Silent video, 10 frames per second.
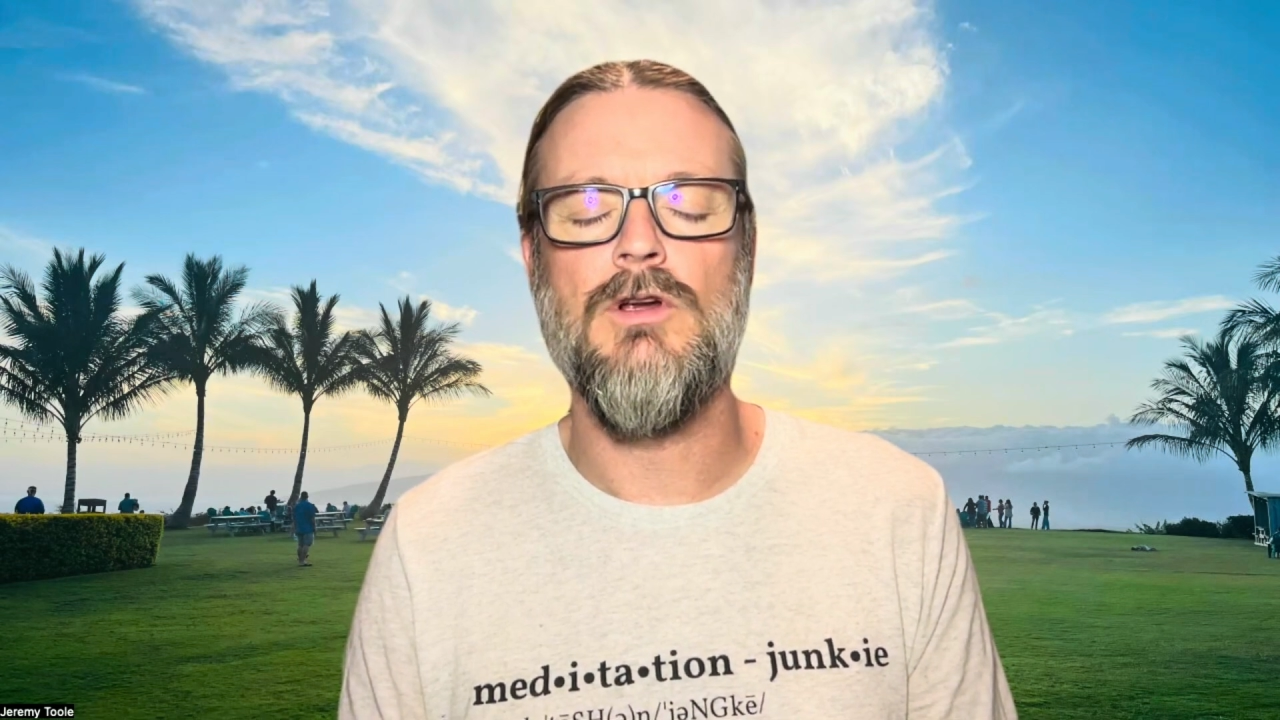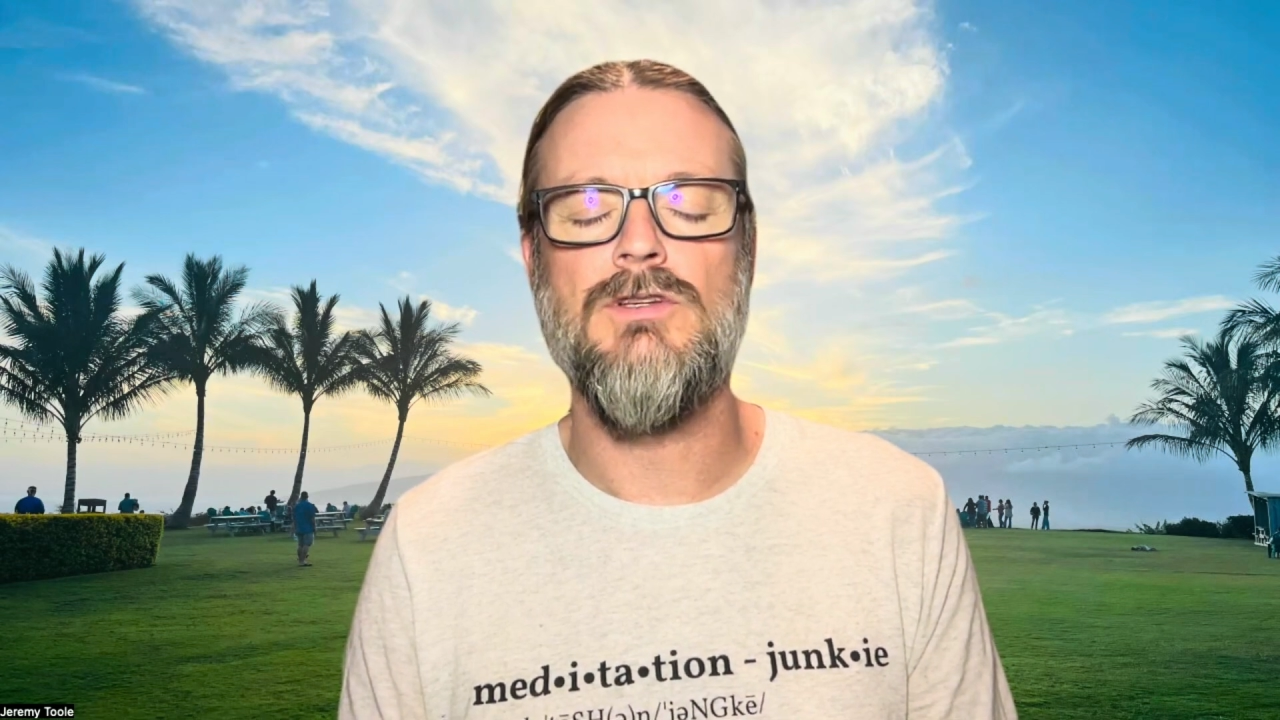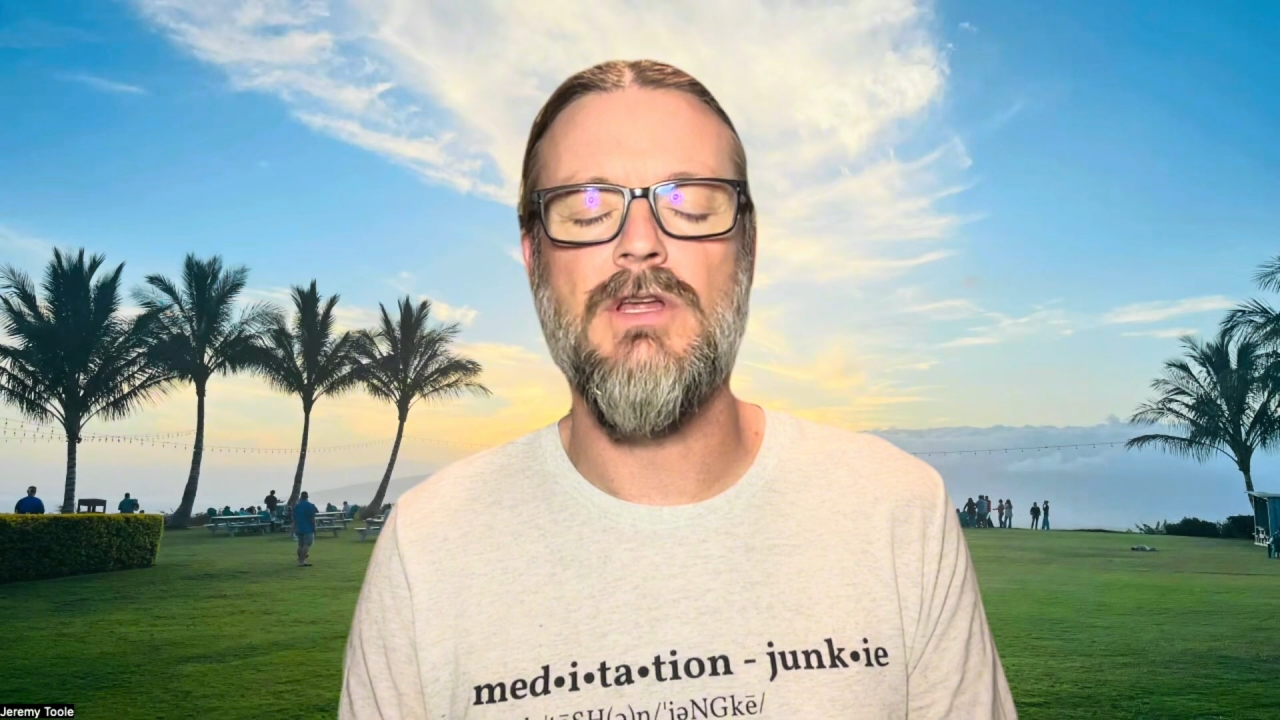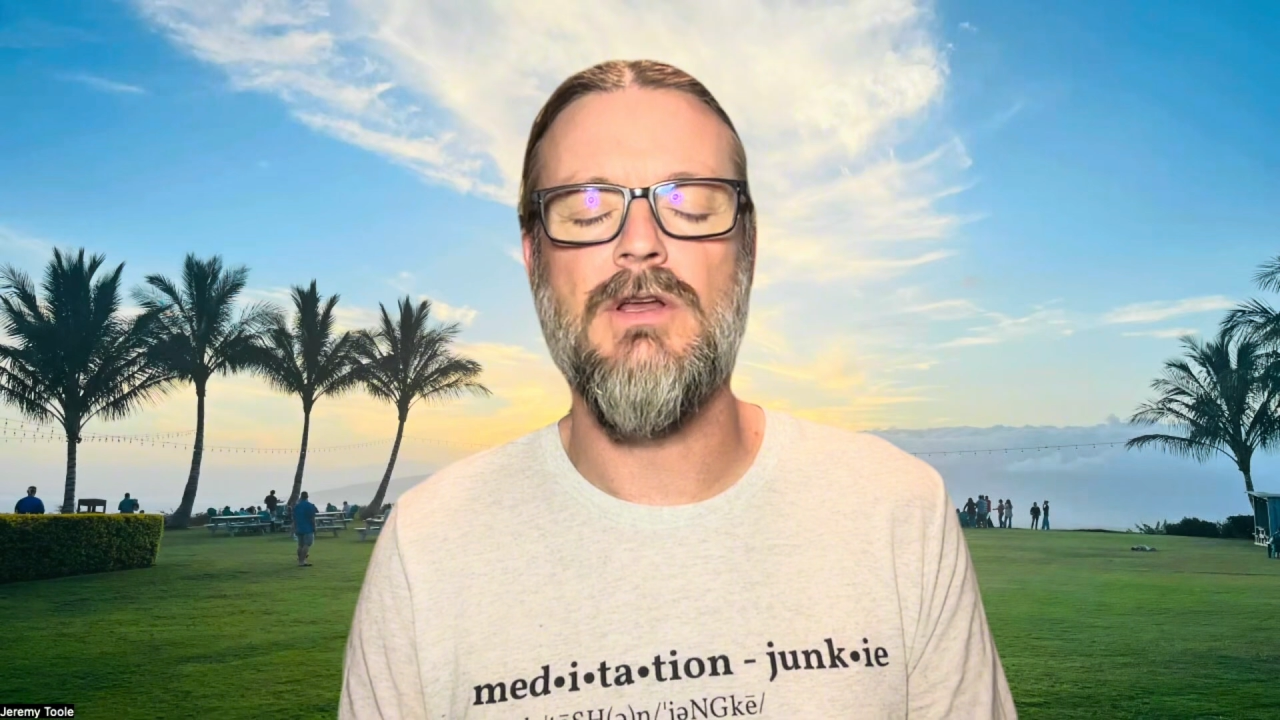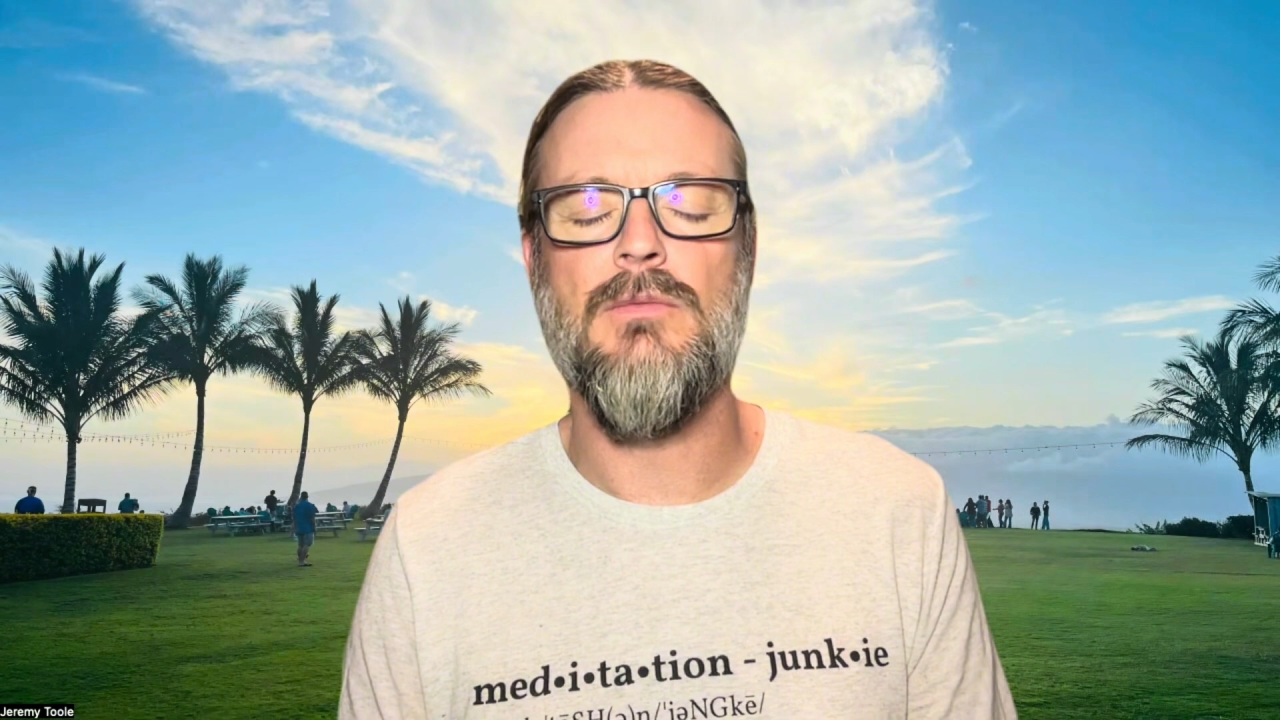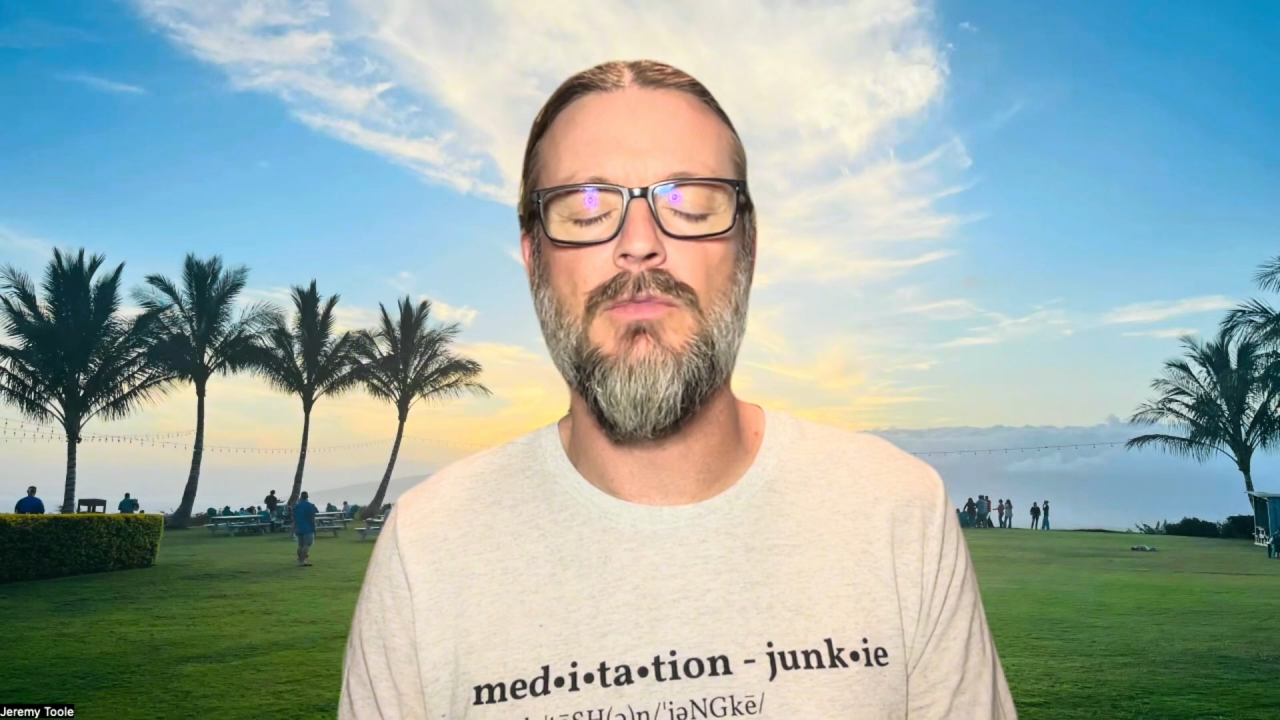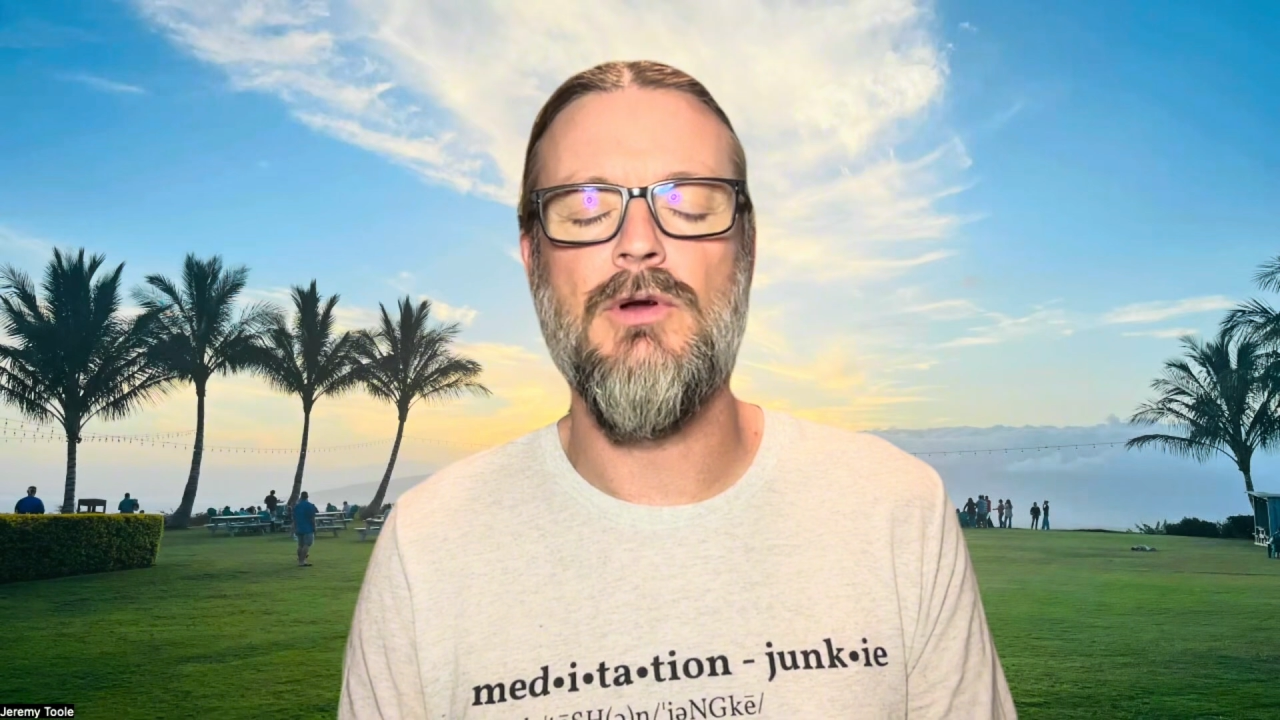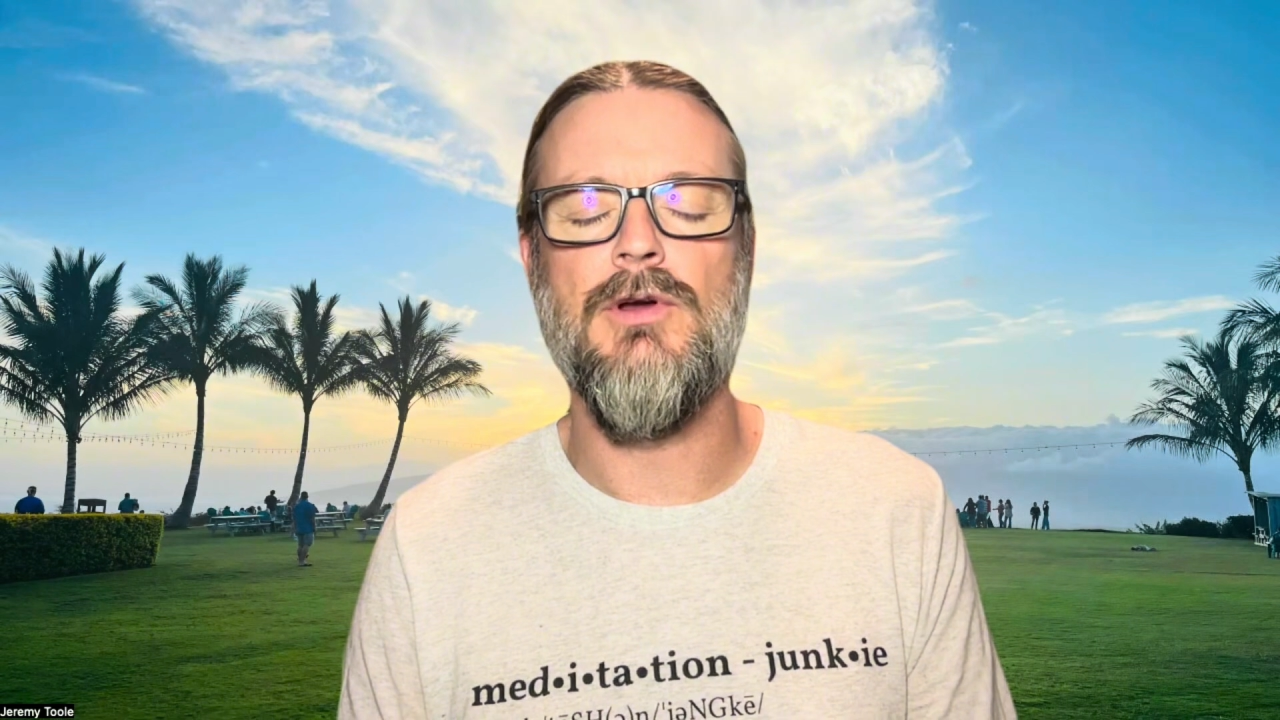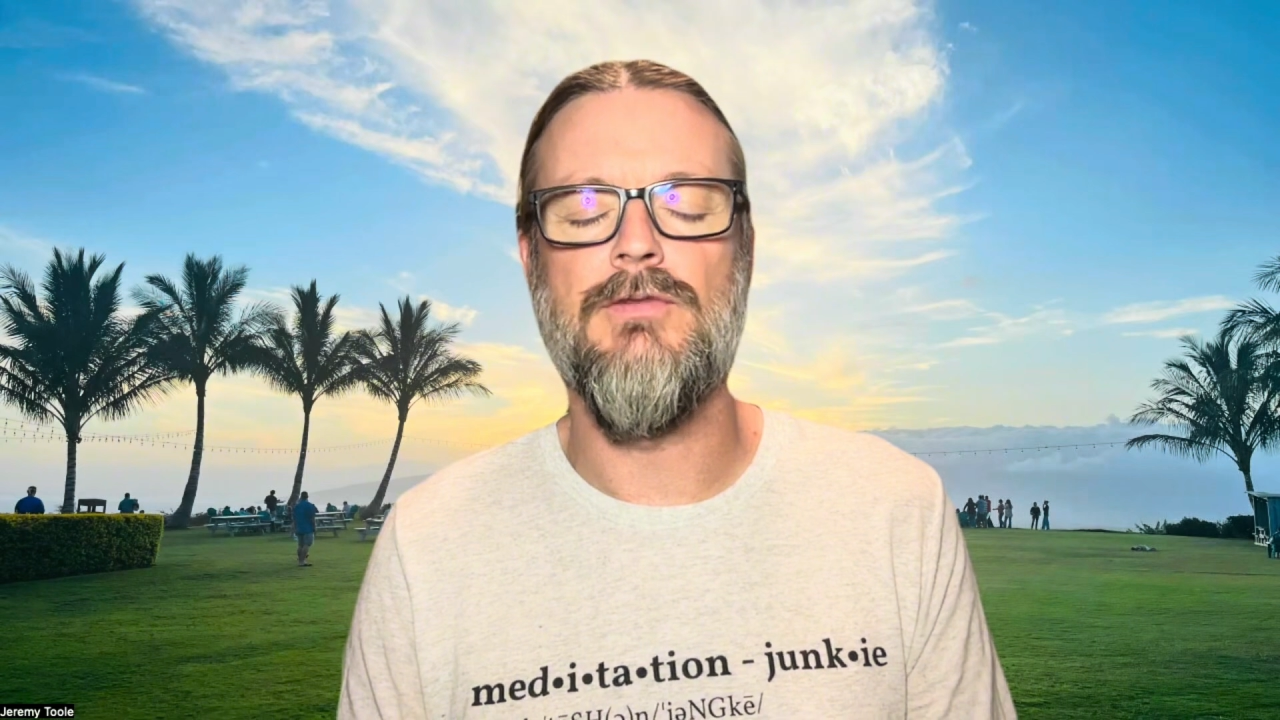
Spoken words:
extended period